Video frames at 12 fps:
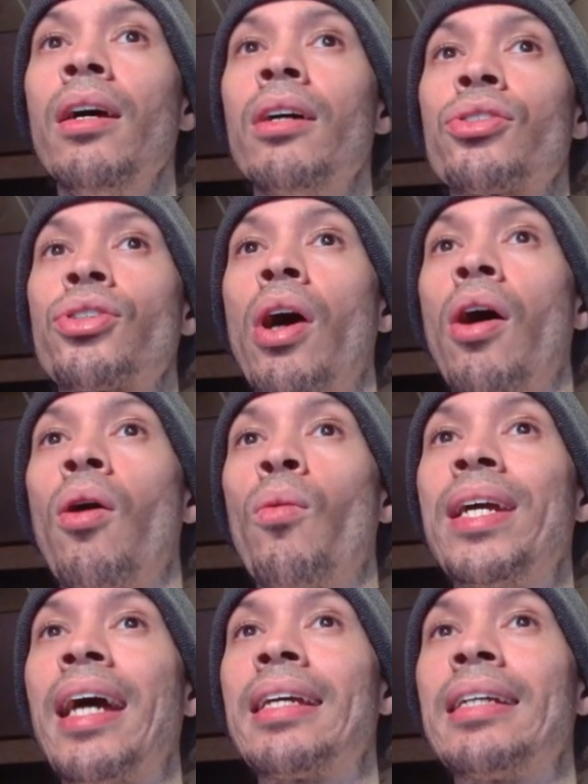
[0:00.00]
So
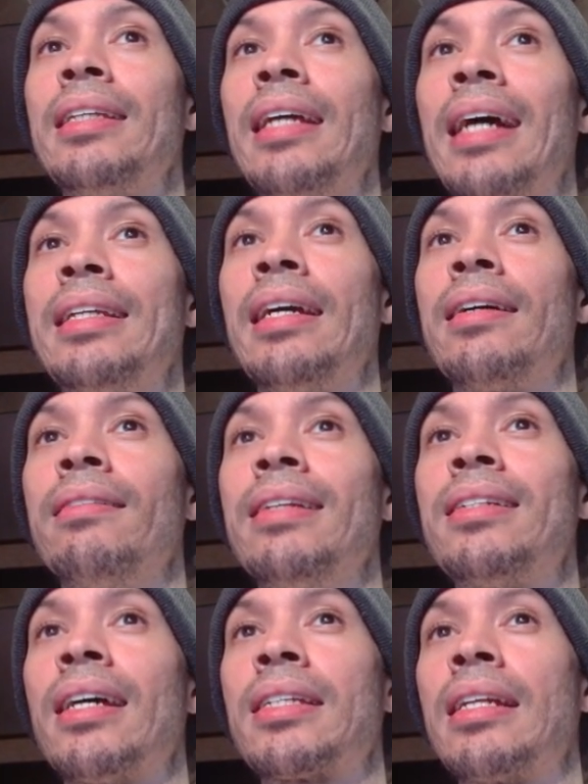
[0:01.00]
we kind of get the idea here. And
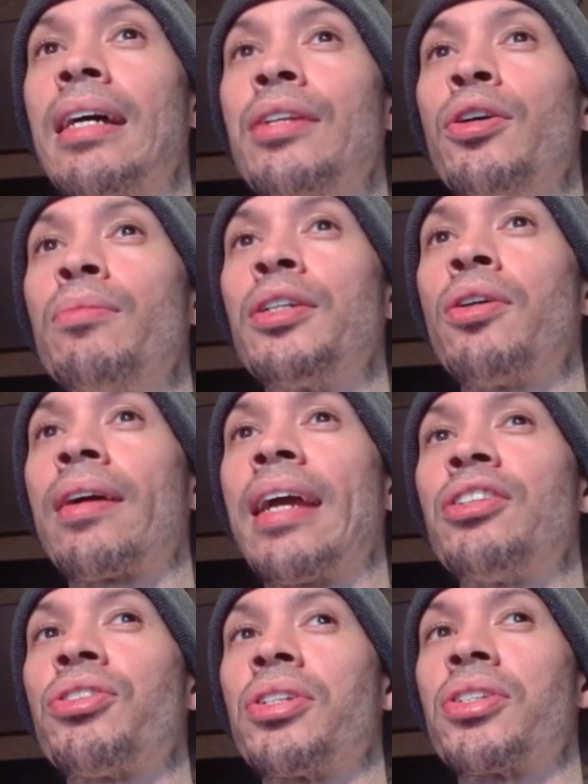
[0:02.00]
he tested it on Doom the Dark
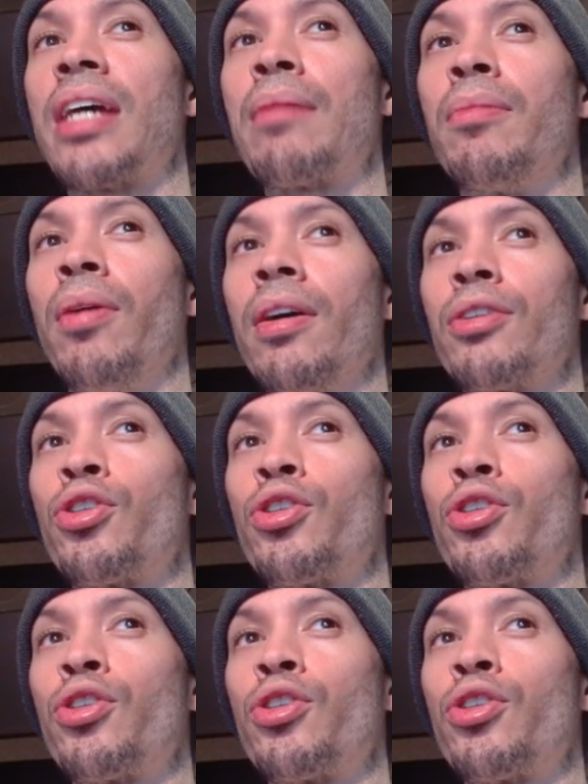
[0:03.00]
Ages and Cyberpunk.